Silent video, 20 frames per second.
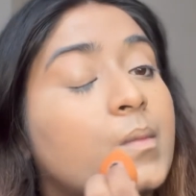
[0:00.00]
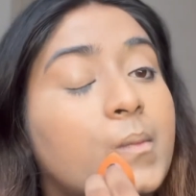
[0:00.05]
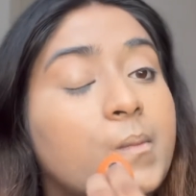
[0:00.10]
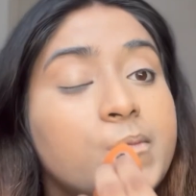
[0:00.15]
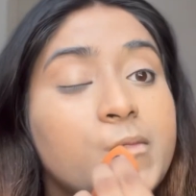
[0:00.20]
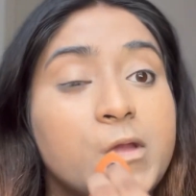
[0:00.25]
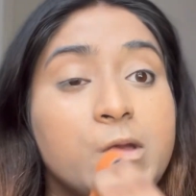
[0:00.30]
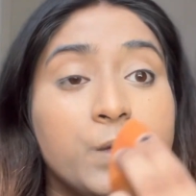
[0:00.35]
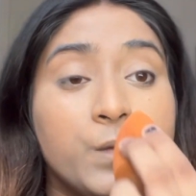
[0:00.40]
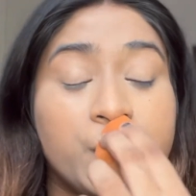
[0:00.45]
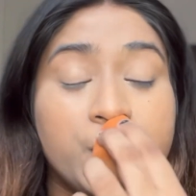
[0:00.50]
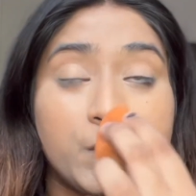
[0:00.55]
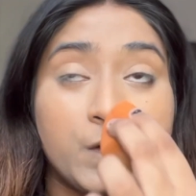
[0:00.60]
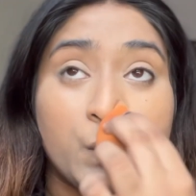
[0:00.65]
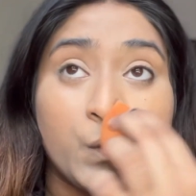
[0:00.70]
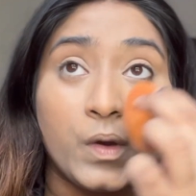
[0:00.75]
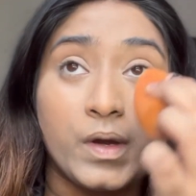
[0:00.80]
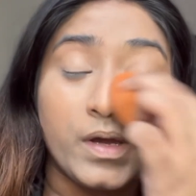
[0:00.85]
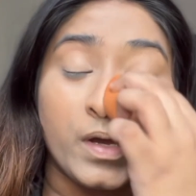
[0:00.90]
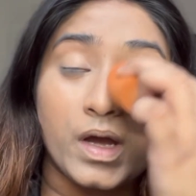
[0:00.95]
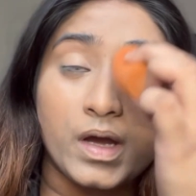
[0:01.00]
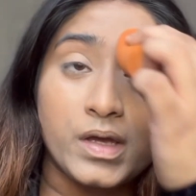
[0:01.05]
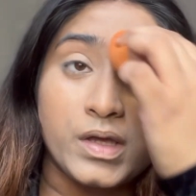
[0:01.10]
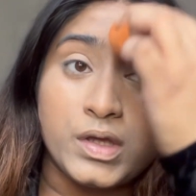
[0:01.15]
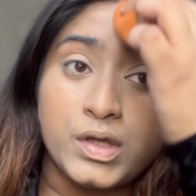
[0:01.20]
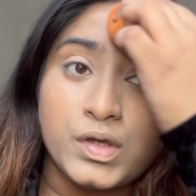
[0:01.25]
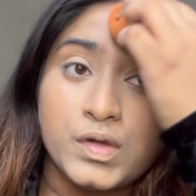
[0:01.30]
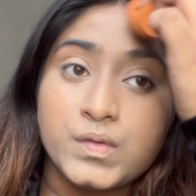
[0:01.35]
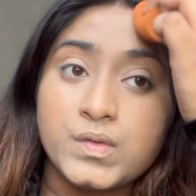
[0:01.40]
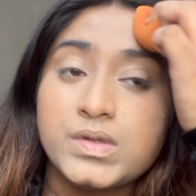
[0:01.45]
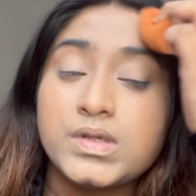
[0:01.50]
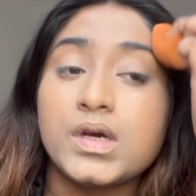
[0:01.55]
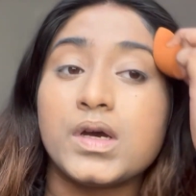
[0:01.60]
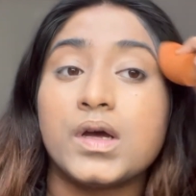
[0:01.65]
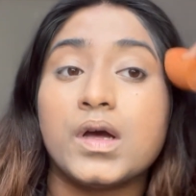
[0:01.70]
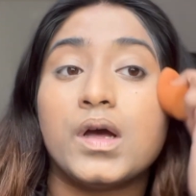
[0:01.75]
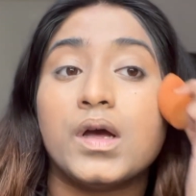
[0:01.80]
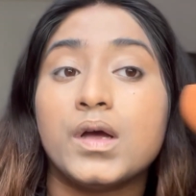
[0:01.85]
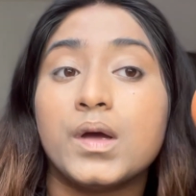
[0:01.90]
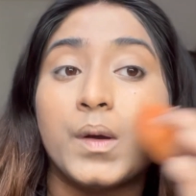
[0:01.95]
The reason why I used
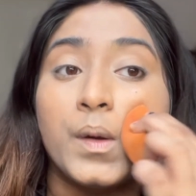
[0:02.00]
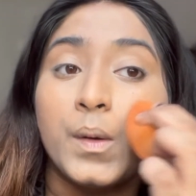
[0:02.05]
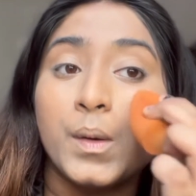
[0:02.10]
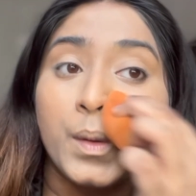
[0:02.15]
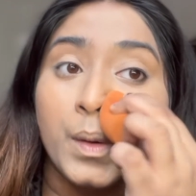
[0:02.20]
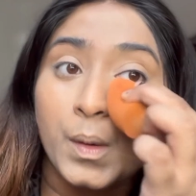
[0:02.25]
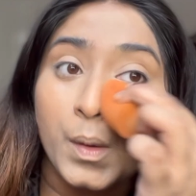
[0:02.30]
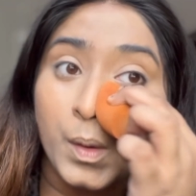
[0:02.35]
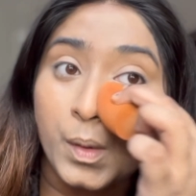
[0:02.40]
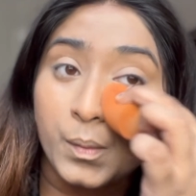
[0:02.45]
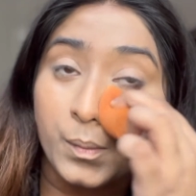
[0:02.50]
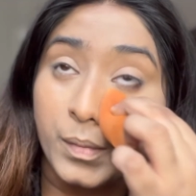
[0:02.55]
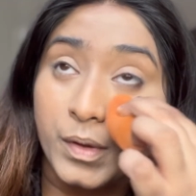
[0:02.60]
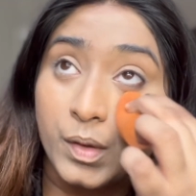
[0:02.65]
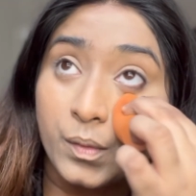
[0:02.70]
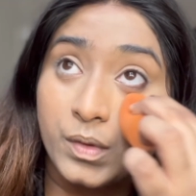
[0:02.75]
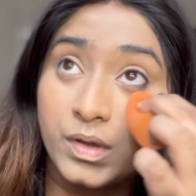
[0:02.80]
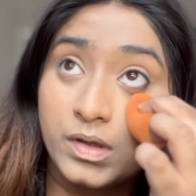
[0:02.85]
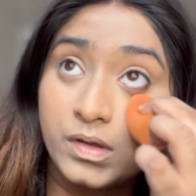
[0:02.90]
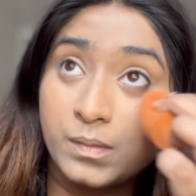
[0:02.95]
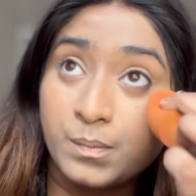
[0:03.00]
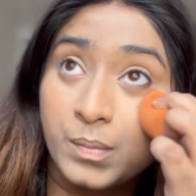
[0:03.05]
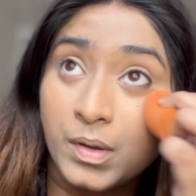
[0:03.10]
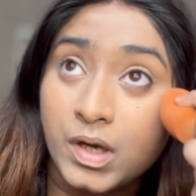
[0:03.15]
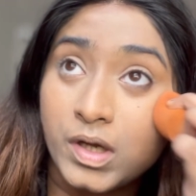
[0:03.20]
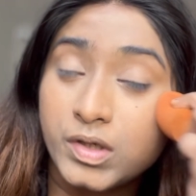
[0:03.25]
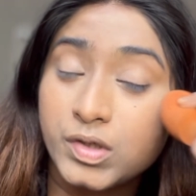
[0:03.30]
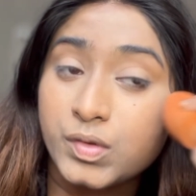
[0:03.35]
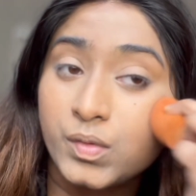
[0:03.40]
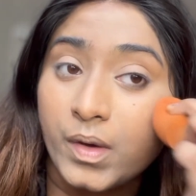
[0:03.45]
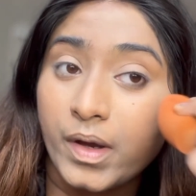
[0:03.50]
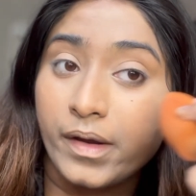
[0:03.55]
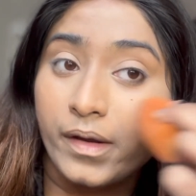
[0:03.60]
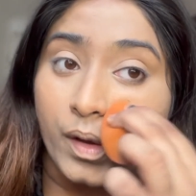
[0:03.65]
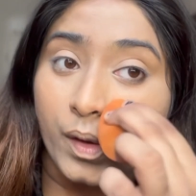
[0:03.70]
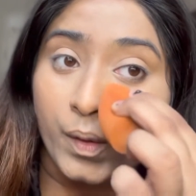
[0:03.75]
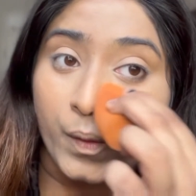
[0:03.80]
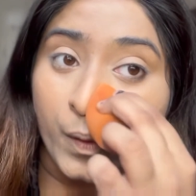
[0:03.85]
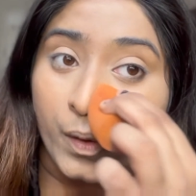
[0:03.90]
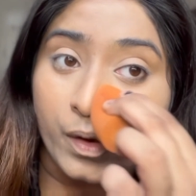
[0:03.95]
a beauty sponge right
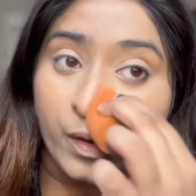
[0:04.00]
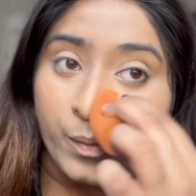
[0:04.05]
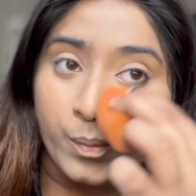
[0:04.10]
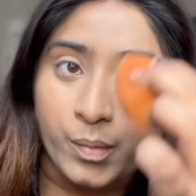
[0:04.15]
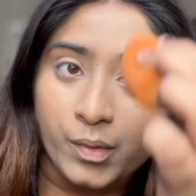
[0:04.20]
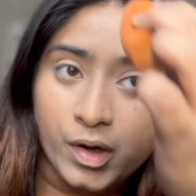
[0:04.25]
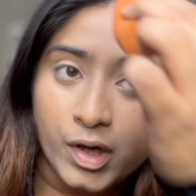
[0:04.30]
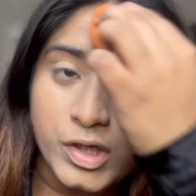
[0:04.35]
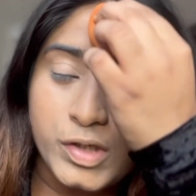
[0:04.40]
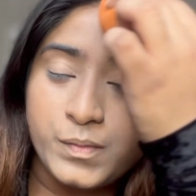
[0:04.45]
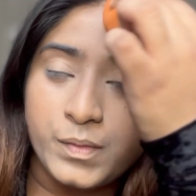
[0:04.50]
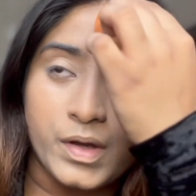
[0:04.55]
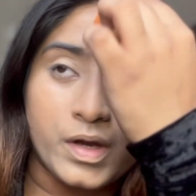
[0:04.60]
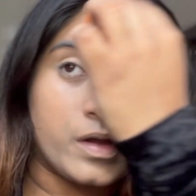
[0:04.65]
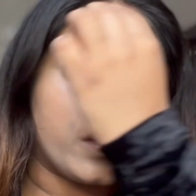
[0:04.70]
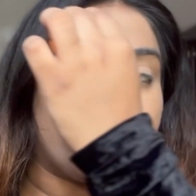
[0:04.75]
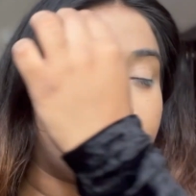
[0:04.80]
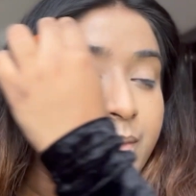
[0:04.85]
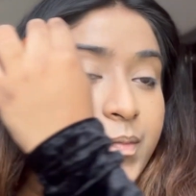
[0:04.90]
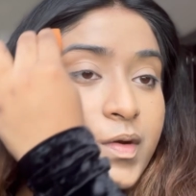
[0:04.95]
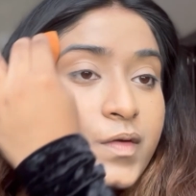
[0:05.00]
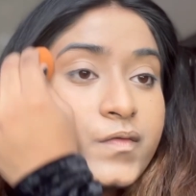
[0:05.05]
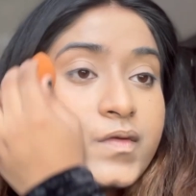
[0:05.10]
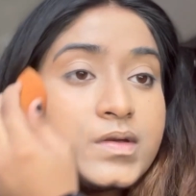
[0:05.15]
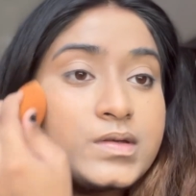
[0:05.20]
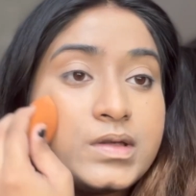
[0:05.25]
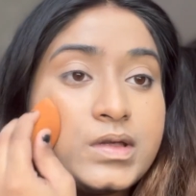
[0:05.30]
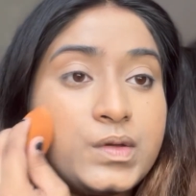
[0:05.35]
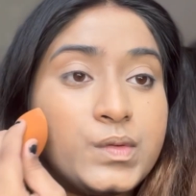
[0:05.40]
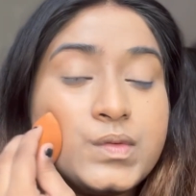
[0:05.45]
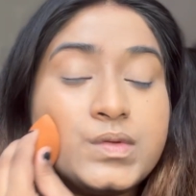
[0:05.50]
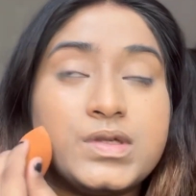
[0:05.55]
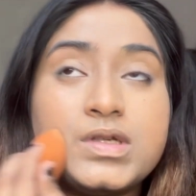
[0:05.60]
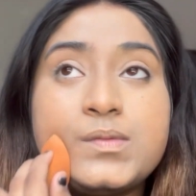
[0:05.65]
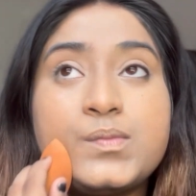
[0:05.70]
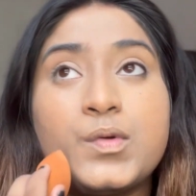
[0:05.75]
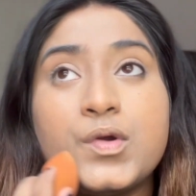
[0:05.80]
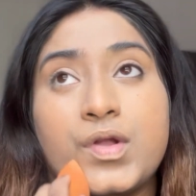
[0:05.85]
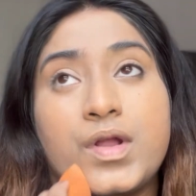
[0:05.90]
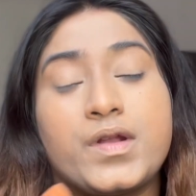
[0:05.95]
now, not a brush, because I previously used this
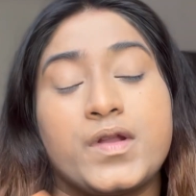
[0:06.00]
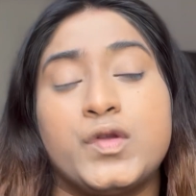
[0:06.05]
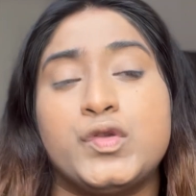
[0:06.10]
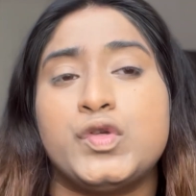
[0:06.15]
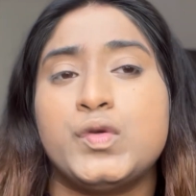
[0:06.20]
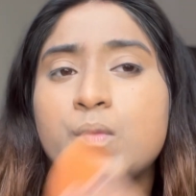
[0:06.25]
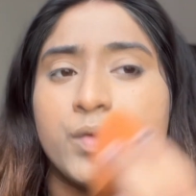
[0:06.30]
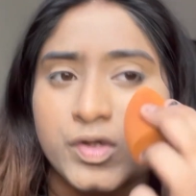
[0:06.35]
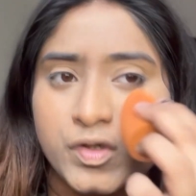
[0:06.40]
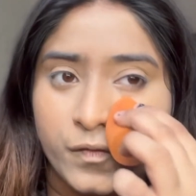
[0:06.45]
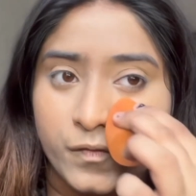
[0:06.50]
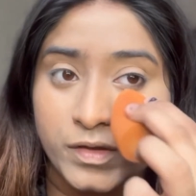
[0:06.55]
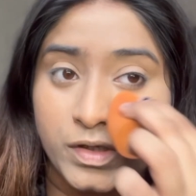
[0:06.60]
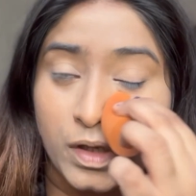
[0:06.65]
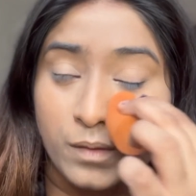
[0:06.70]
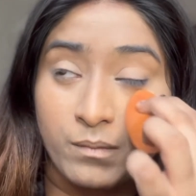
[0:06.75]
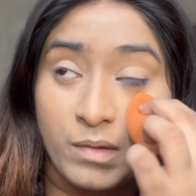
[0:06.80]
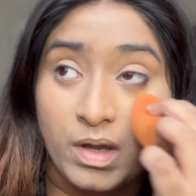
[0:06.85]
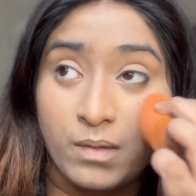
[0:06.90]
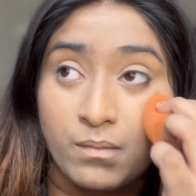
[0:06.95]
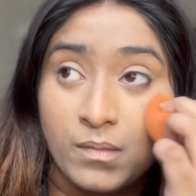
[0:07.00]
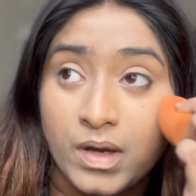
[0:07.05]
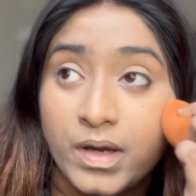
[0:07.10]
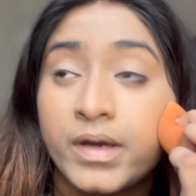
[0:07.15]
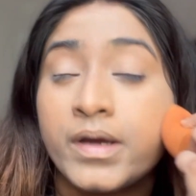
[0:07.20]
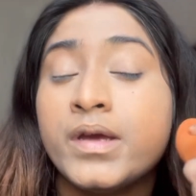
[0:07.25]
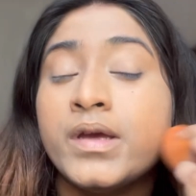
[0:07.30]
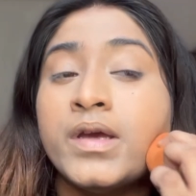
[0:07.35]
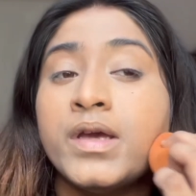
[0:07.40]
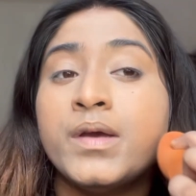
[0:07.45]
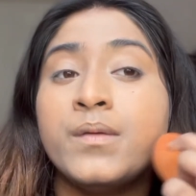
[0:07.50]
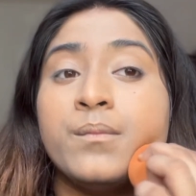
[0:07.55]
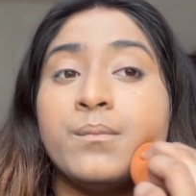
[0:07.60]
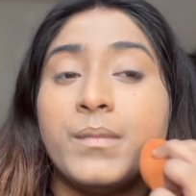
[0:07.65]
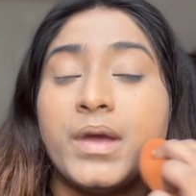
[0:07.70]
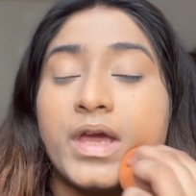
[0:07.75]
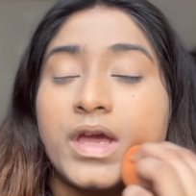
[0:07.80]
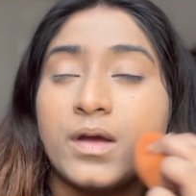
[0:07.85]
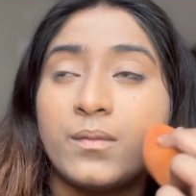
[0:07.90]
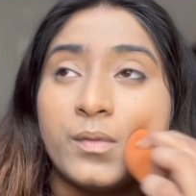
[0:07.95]
product and too much of it can make my
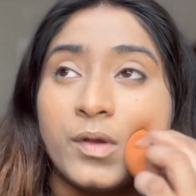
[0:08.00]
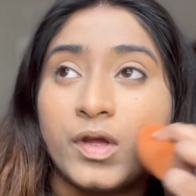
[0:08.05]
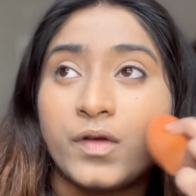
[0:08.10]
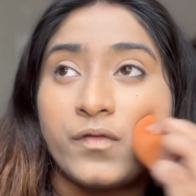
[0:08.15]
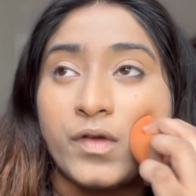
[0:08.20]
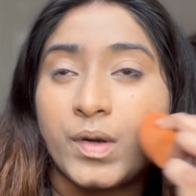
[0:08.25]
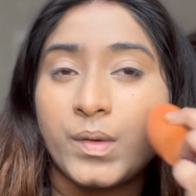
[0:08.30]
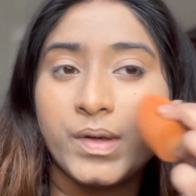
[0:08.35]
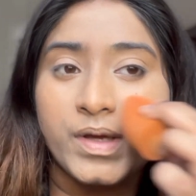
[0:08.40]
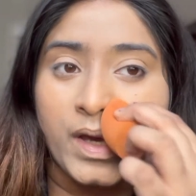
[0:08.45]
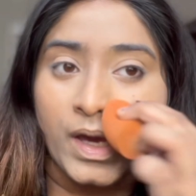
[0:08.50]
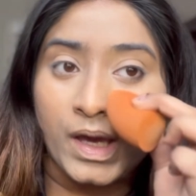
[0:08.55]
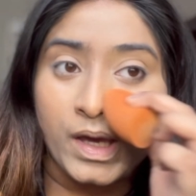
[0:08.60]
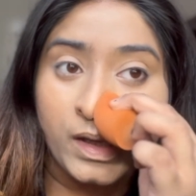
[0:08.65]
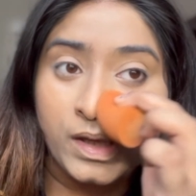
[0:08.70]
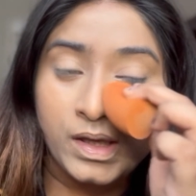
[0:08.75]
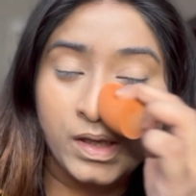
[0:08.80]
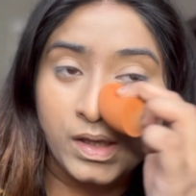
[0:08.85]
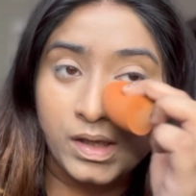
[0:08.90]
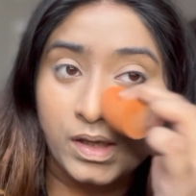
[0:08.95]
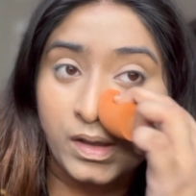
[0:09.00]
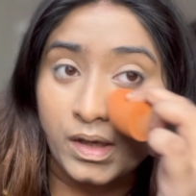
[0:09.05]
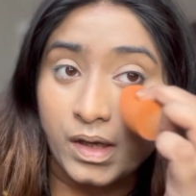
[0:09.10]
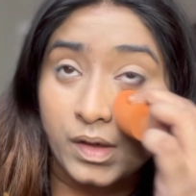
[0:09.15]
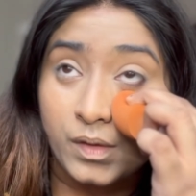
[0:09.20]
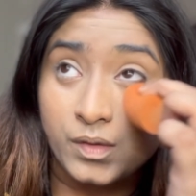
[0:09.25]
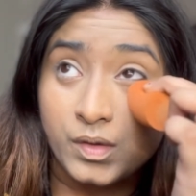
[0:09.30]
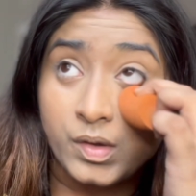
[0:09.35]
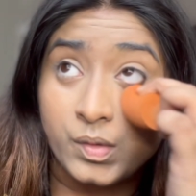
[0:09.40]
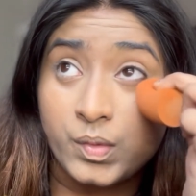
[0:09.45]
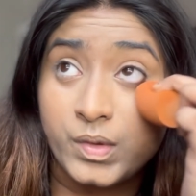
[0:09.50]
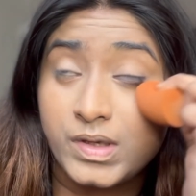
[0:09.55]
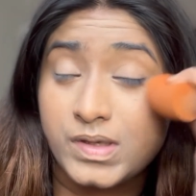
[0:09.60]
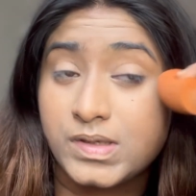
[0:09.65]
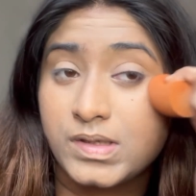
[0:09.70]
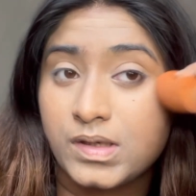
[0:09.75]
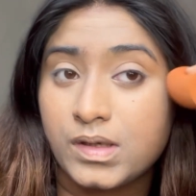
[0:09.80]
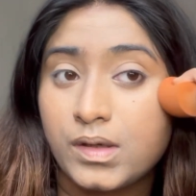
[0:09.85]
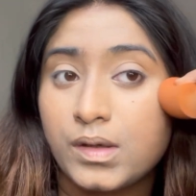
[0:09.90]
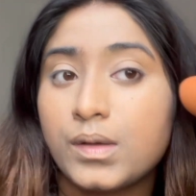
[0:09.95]
makeup look very cakey and
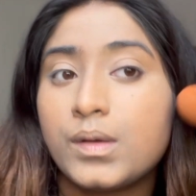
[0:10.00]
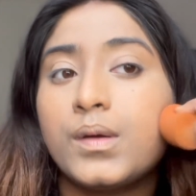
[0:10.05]
creasy.